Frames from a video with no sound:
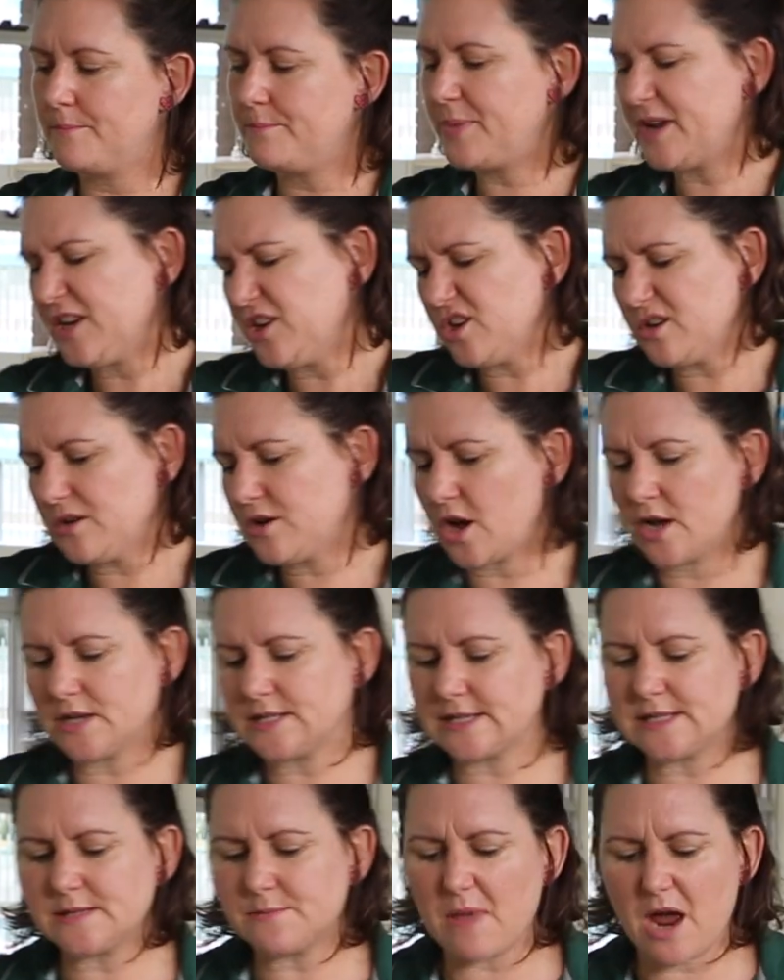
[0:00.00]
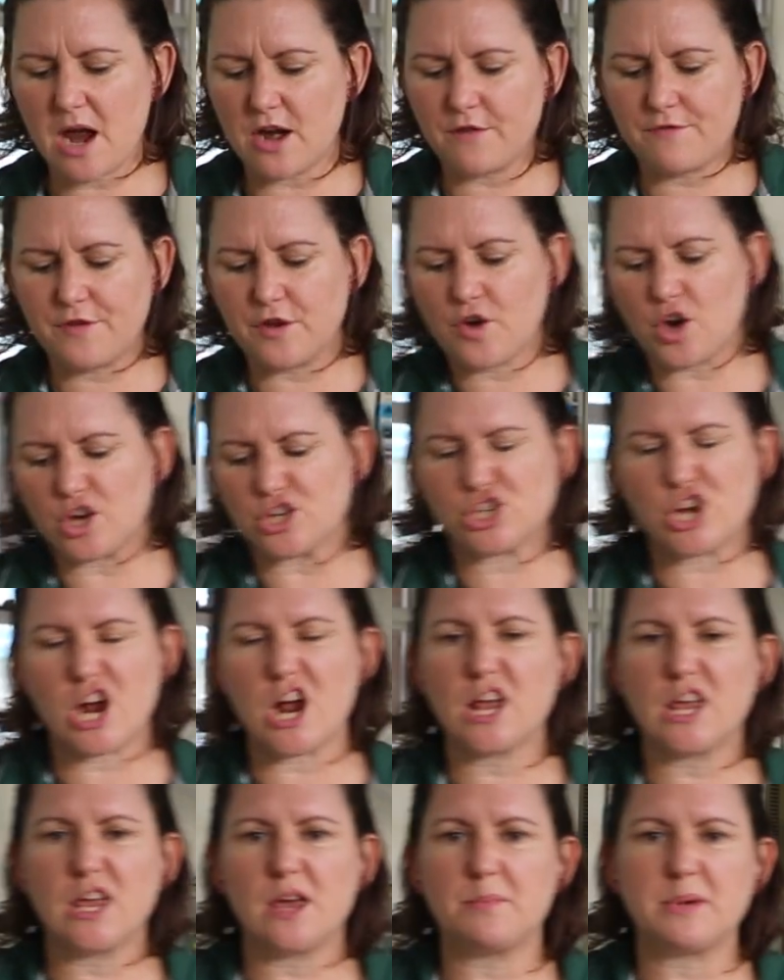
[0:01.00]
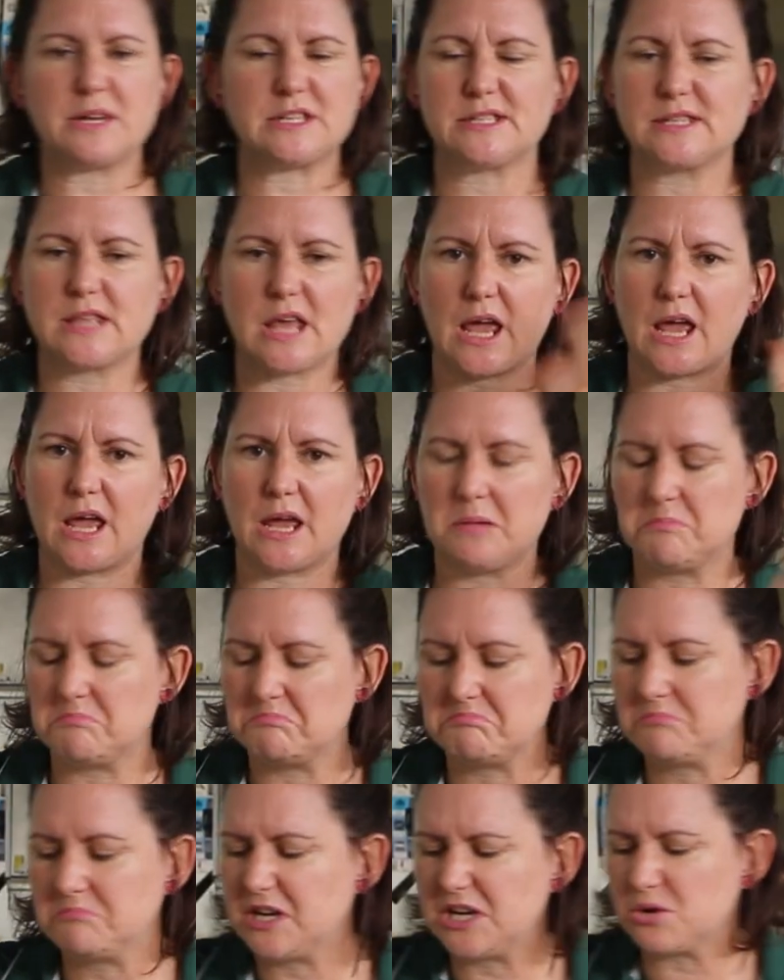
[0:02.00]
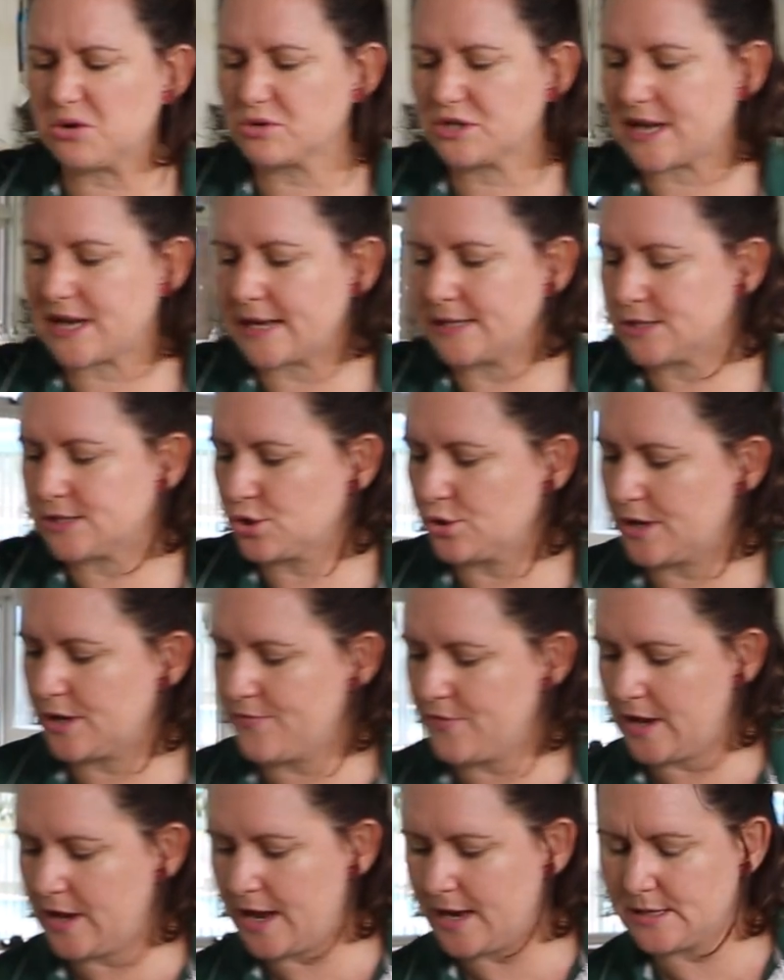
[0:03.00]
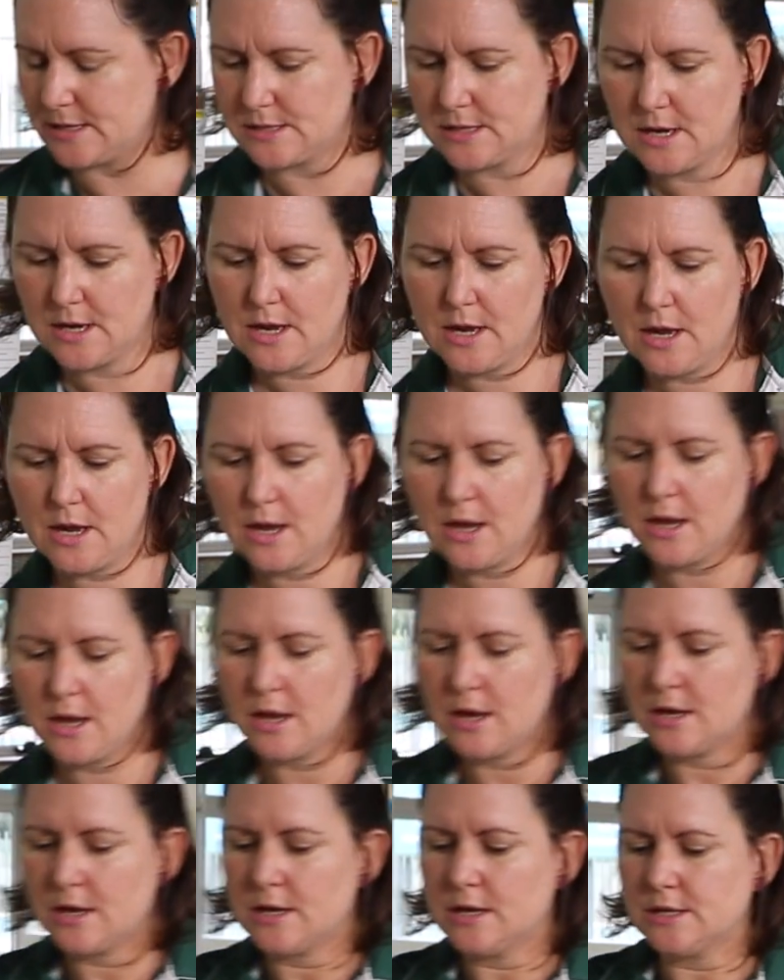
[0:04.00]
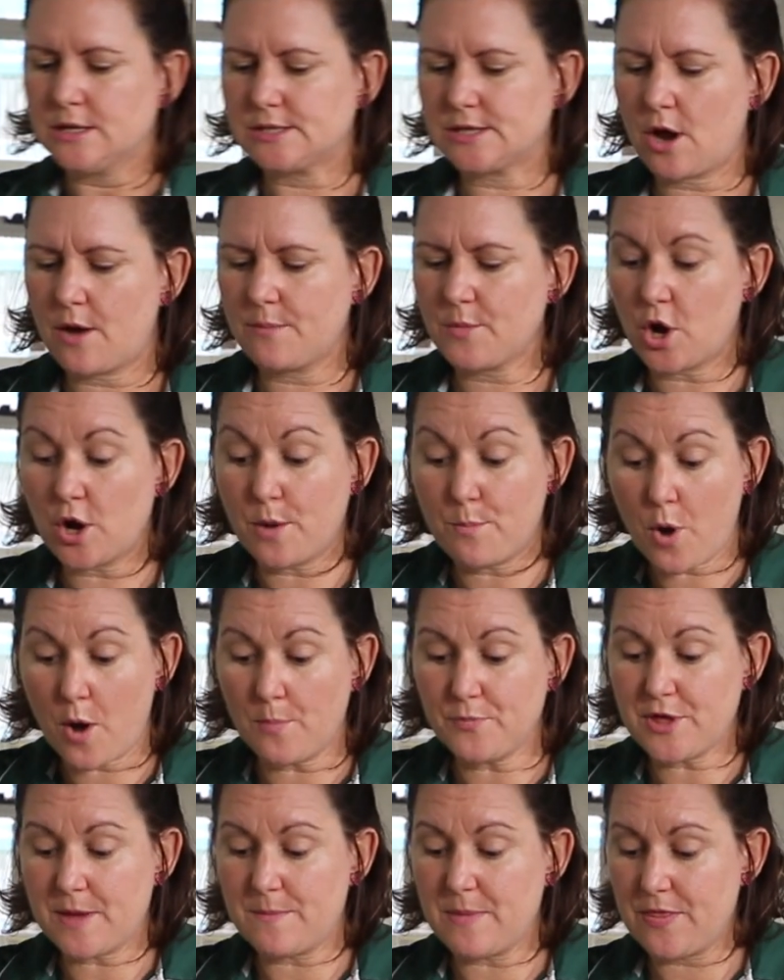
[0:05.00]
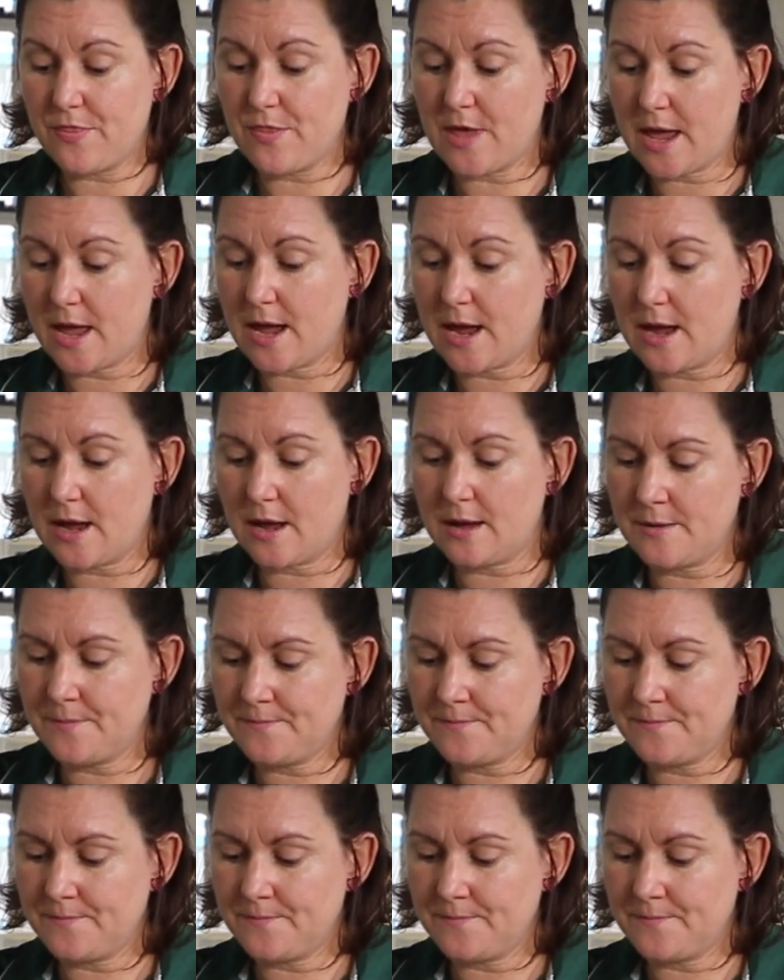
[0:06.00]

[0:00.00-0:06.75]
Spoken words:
But you know, it doesn't matter if you've got chunkier bits there, it all tastes good in the end. So I'm going to pop them in there,